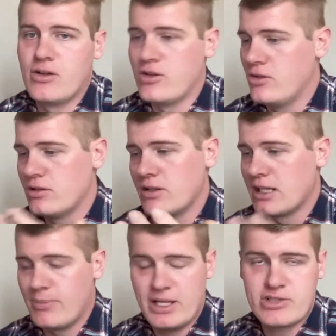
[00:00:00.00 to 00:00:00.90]
you can look
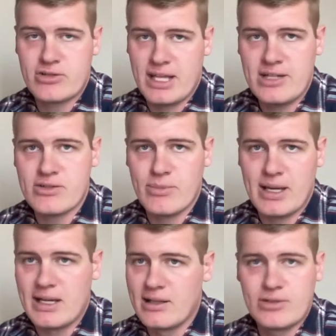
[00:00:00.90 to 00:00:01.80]
at a picture of the engine
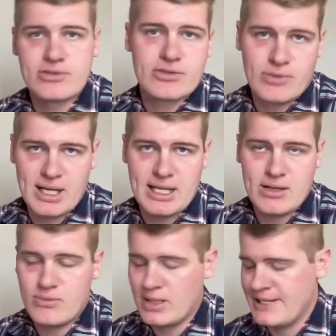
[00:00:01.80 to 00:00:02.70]
bay and it looks great,
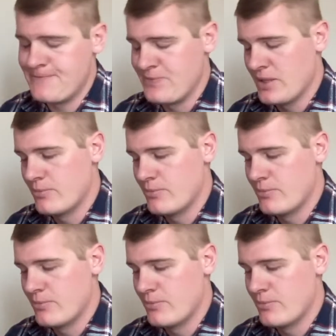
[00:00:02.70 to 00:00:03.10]
right?